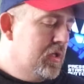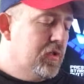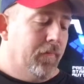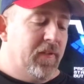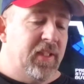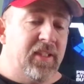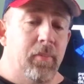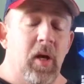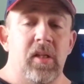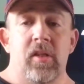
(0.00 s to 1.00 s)
So for
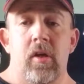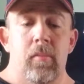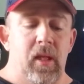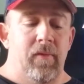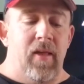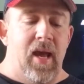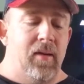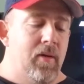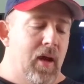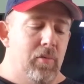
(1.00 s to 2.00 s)
$60, I couldn't believe
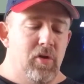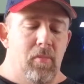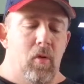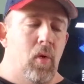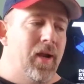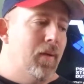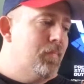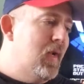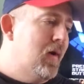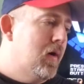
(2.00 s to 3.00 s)
that. I was on my way up
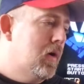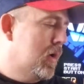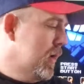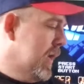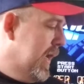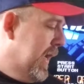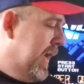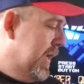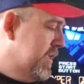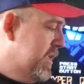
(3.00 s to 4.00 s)
there,
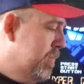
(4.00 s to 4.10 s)
and she